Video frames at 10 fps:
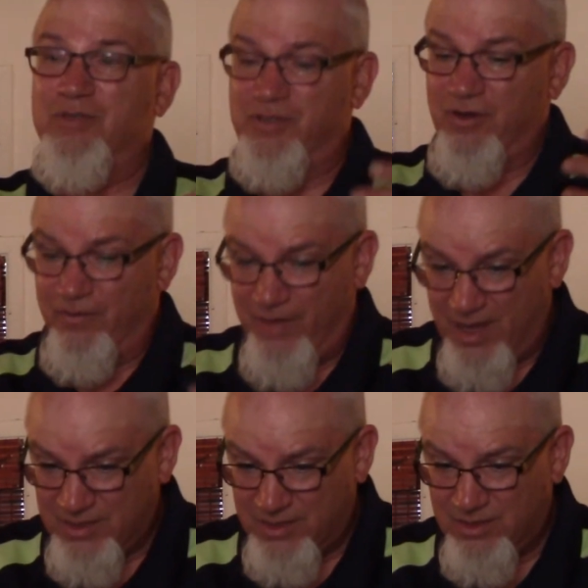to serve
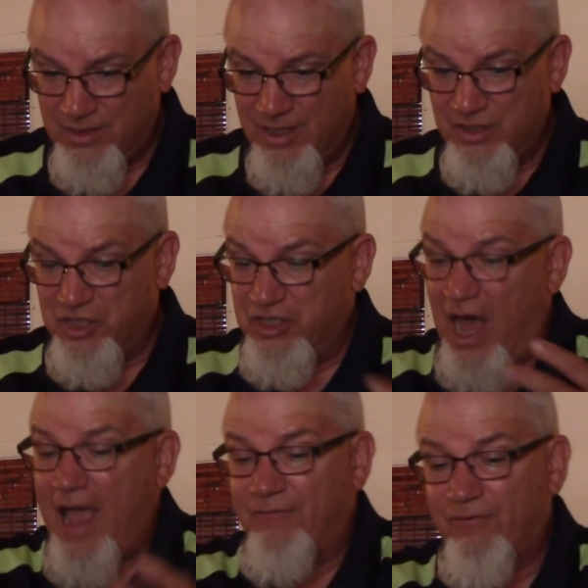us, to
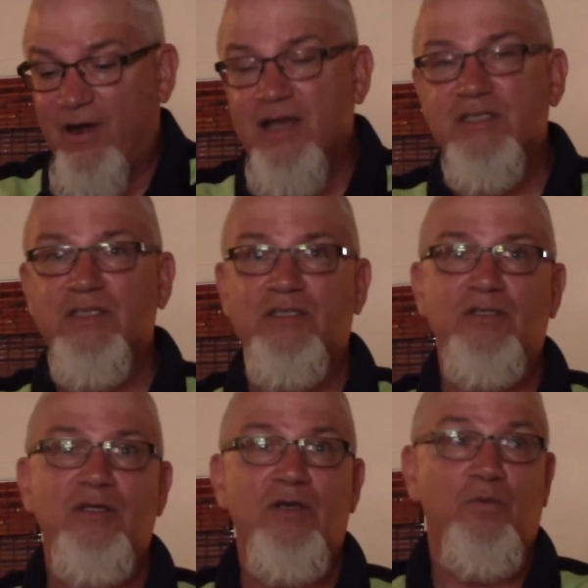die for
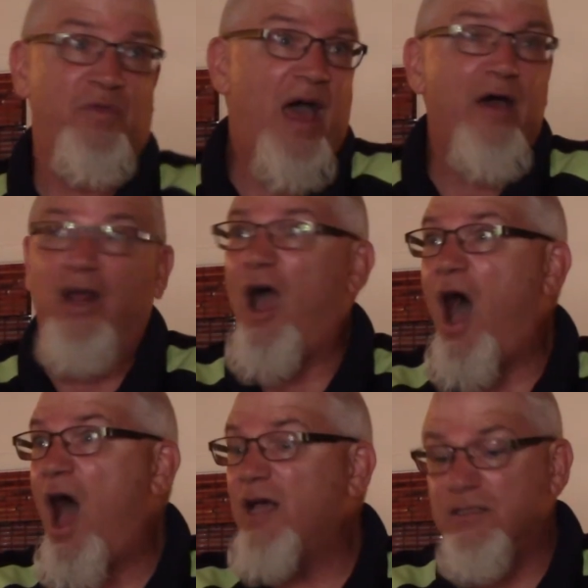us without a
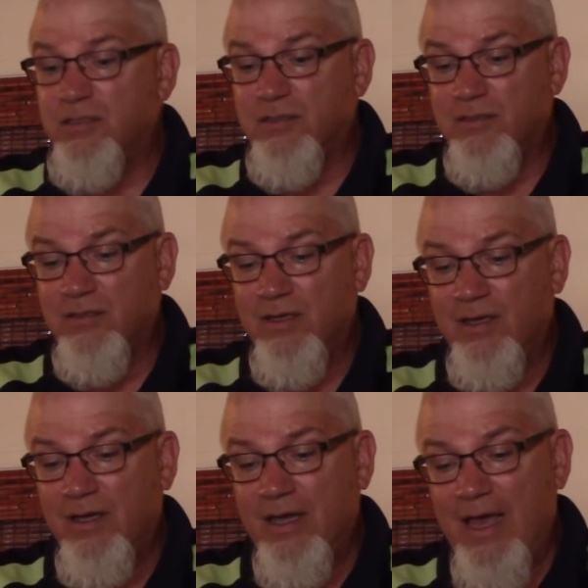cause,
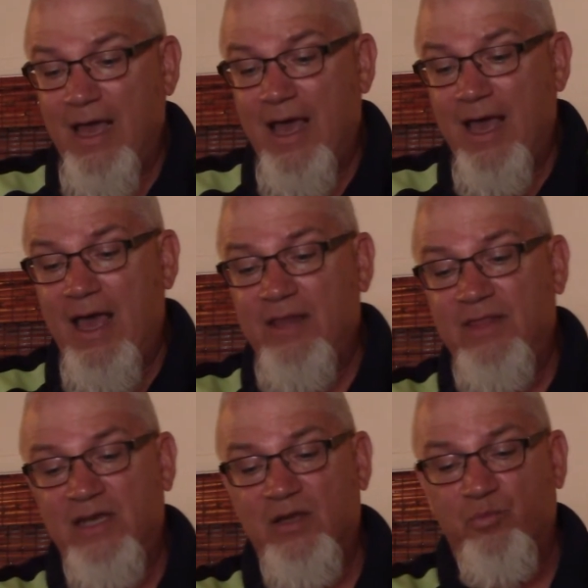and, and
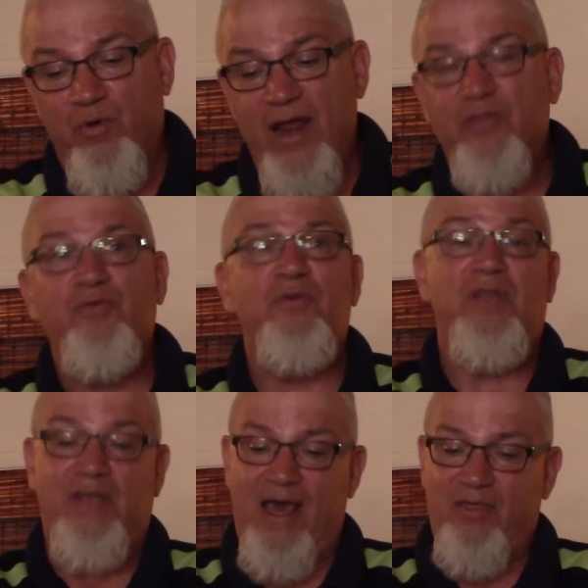then to break through
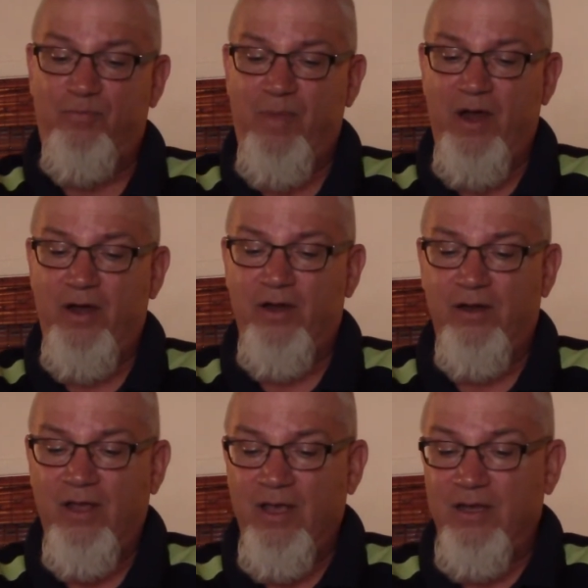the death
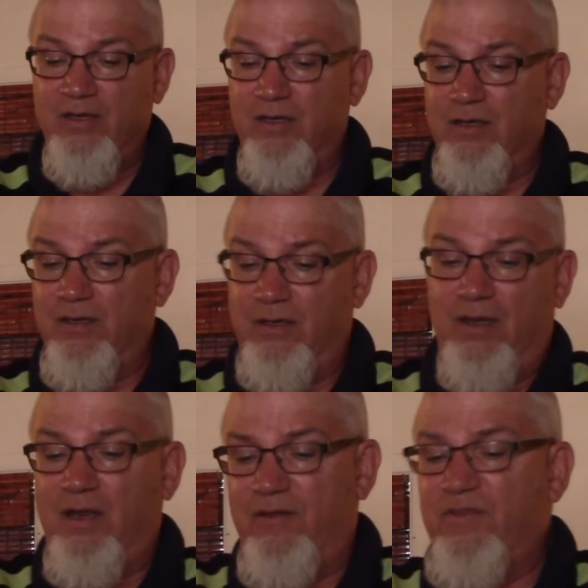barrier.
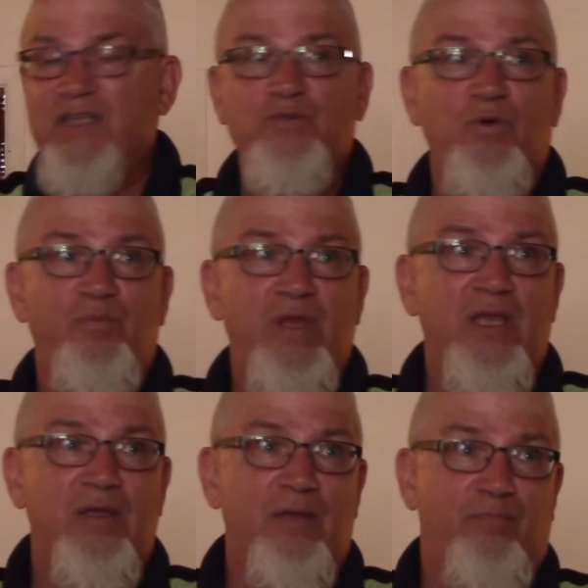None of this would
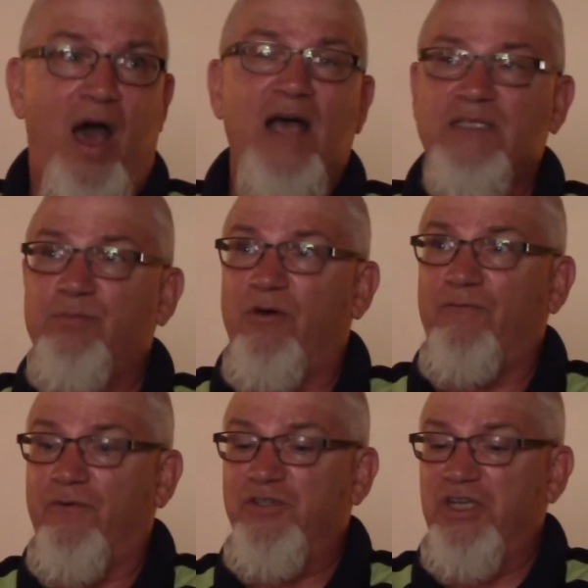be possible for